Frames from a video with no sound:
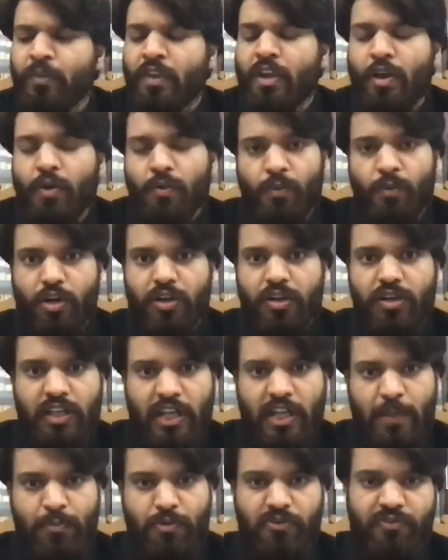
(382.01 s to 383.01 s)
what
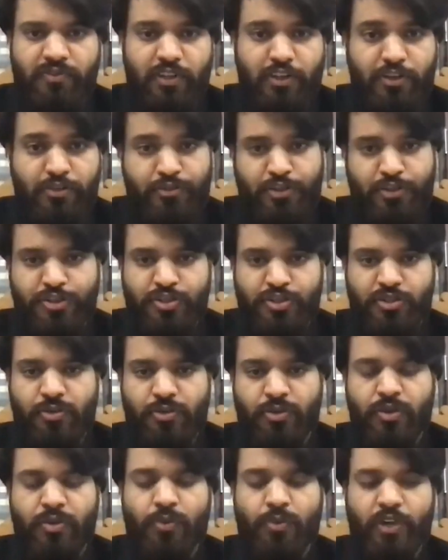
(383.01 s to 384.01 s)
type of literature you are
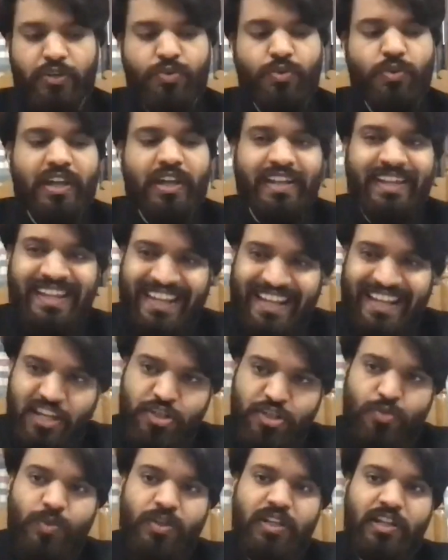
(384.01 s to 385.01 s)
going to engage
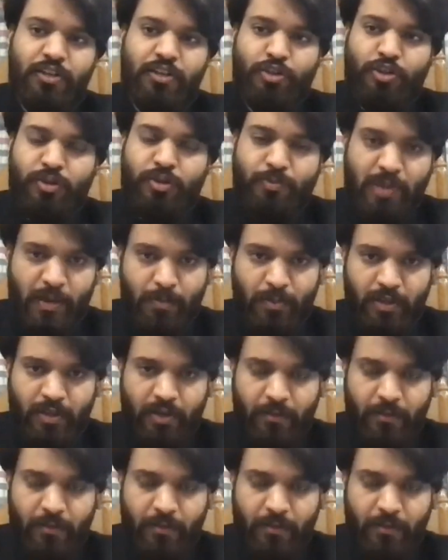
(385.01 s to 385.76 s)
with in your paper.